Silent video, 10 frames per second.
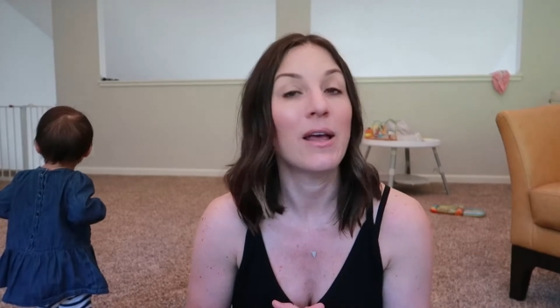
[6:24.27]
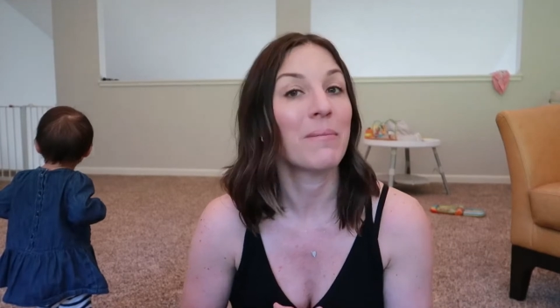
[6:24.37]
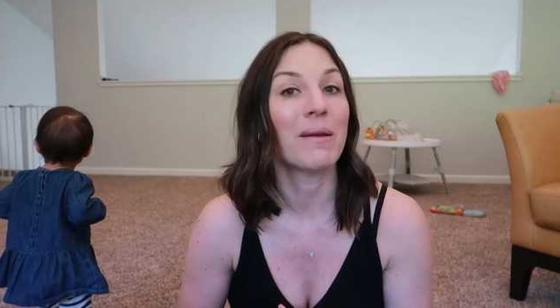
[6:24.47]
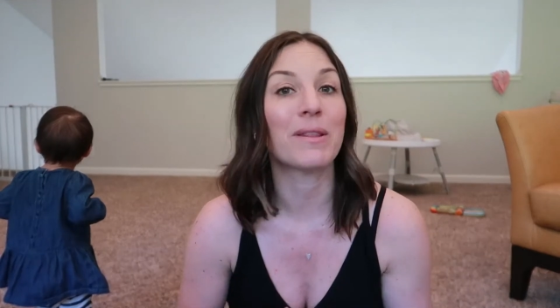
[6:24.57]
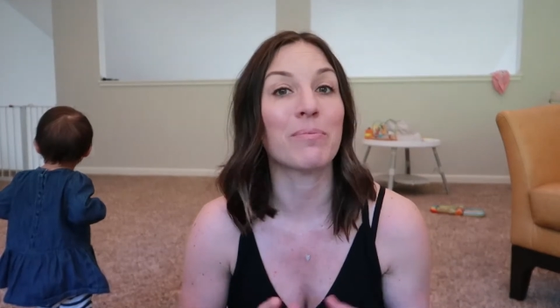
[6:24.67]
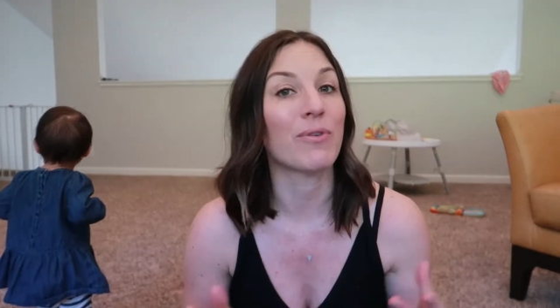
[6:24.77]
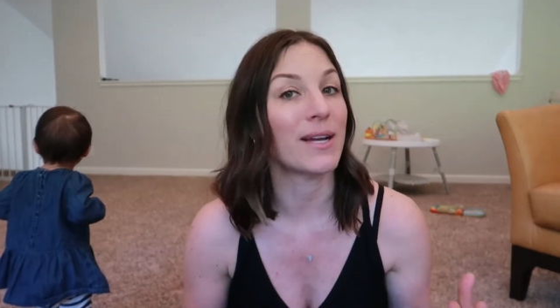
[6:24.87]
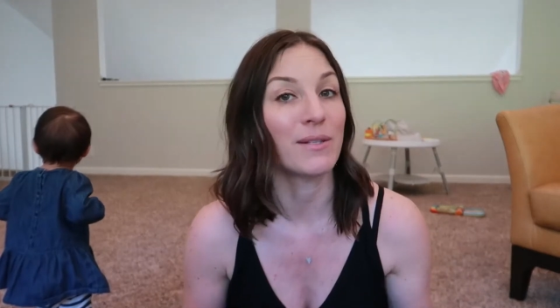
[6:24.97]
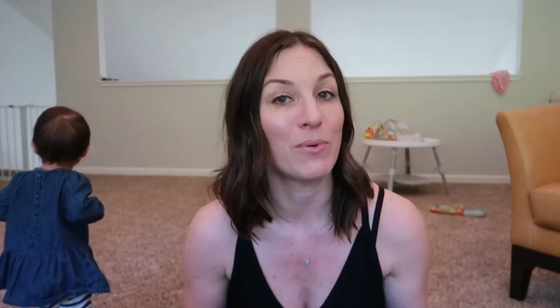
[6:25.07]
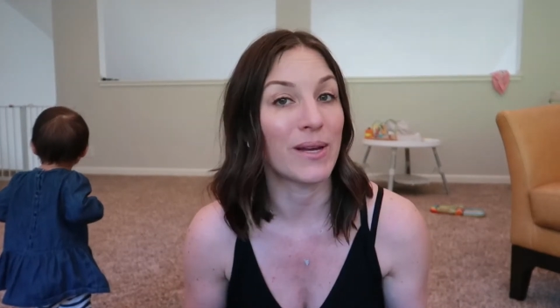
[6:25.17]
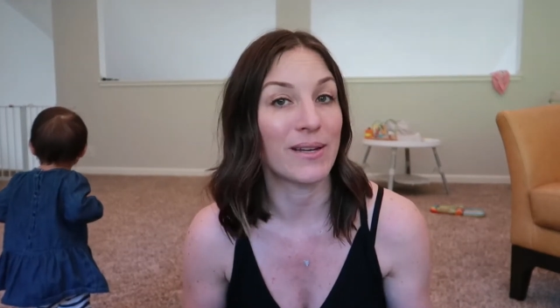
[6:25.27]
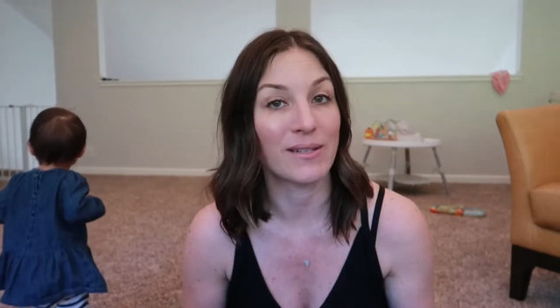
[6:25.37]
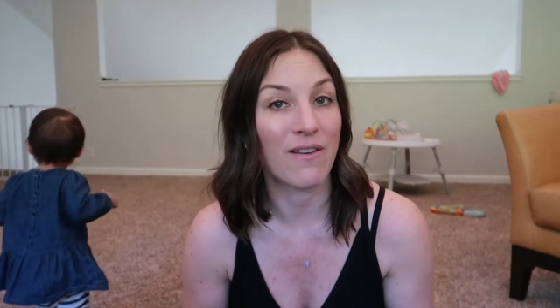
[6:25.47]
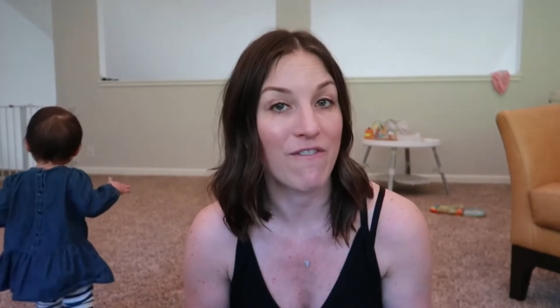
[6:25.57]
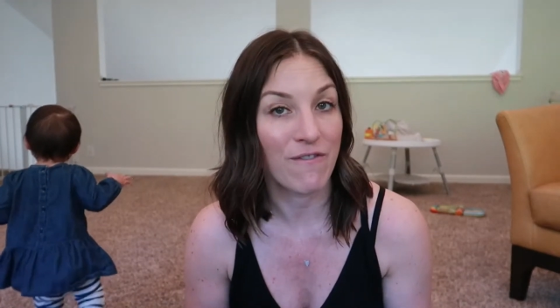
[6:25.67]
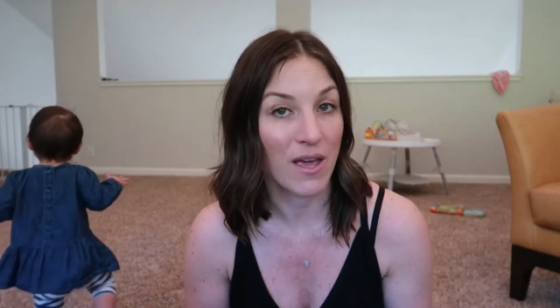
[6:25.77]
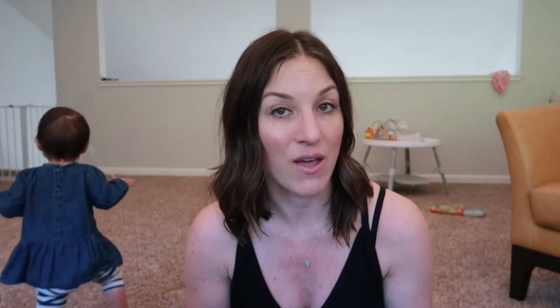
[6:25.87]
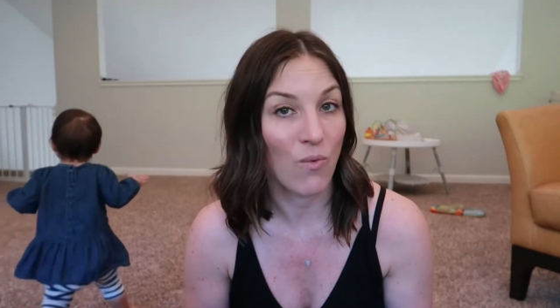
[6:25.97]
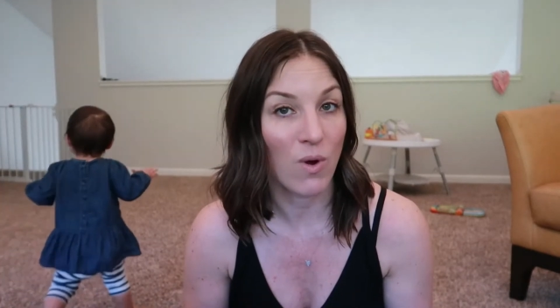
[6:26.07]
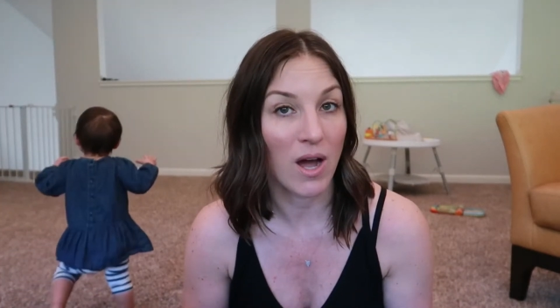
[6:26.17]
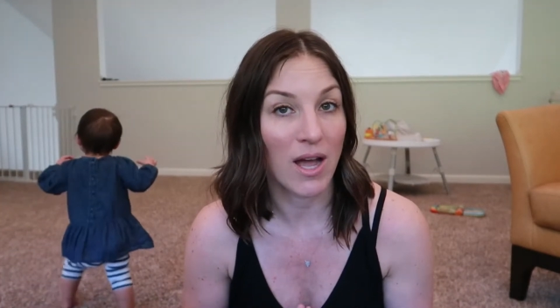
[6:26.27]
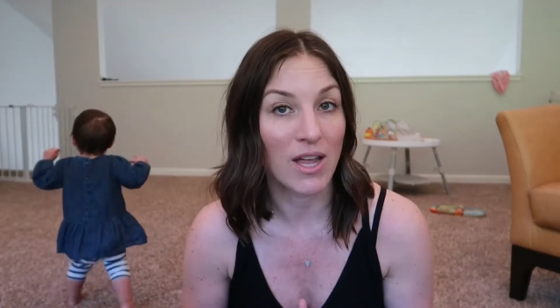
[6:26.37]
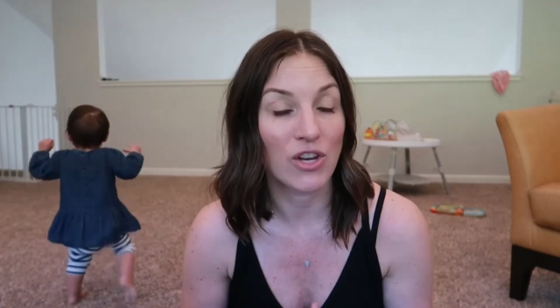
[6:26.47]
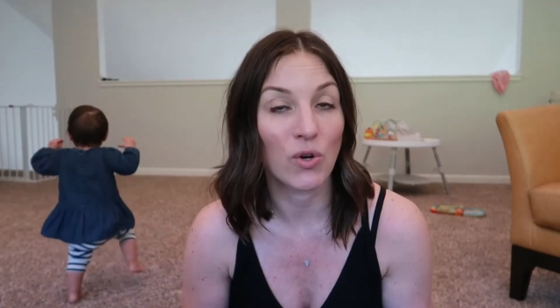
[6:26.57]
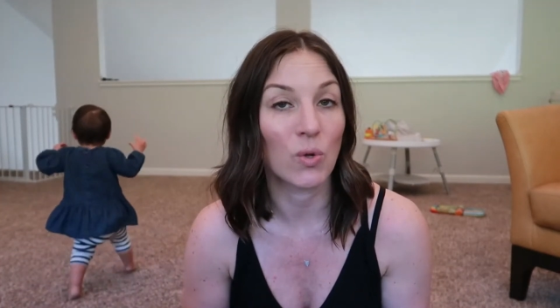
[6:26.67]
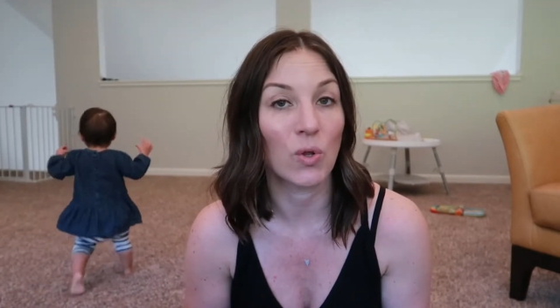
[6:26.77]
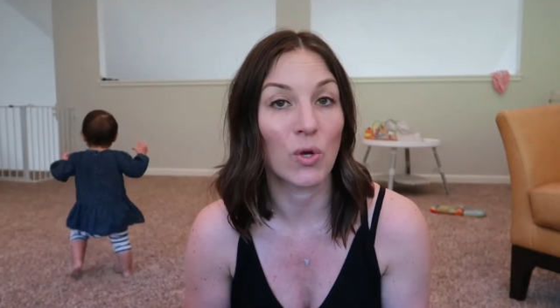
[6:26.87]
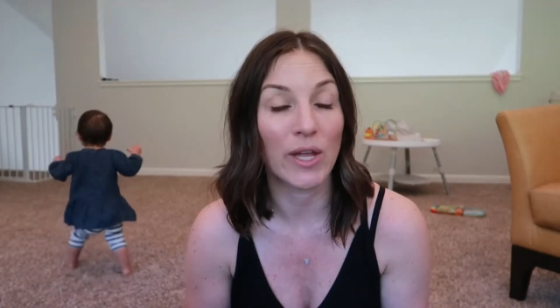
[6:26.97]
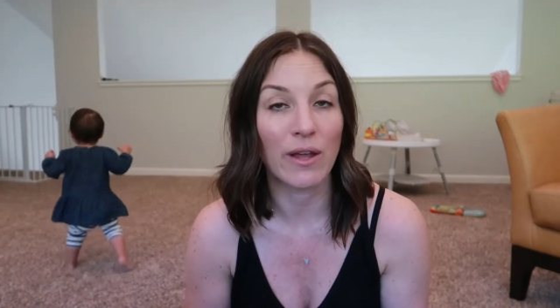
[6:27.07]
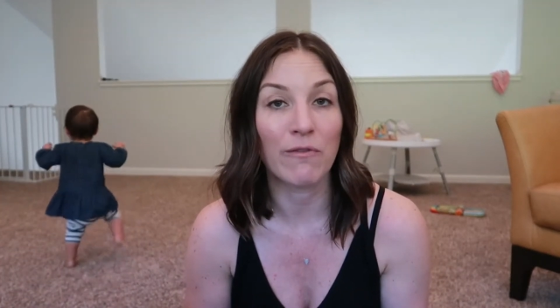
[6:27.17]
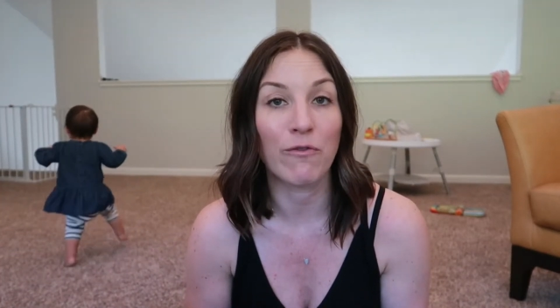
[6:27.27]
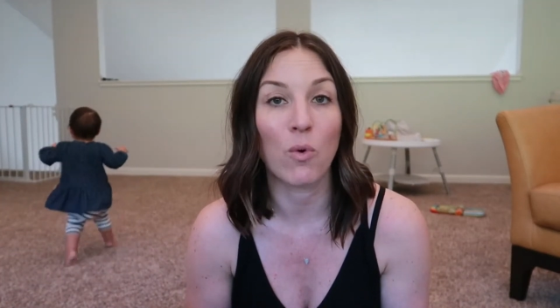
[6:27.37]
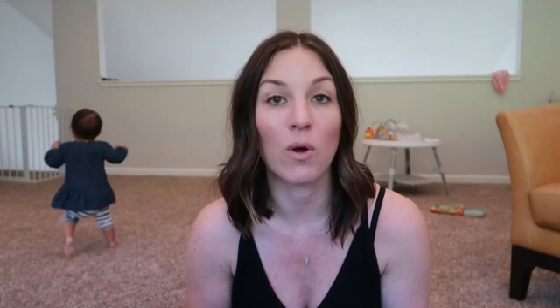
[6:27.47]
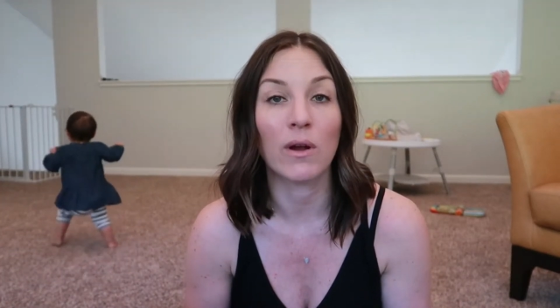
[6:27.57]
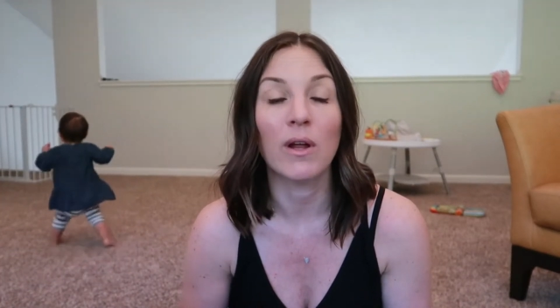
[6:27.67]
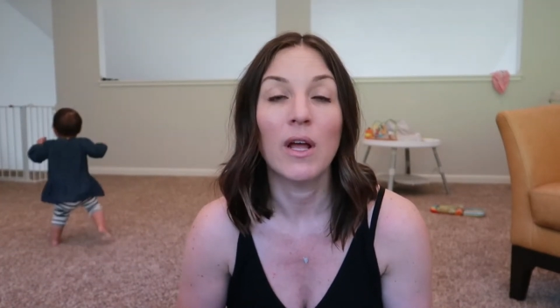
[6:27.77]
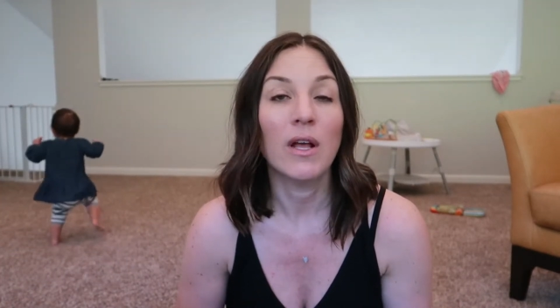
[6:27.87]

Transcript: Maybe the price point doesn't fit what you're looking for.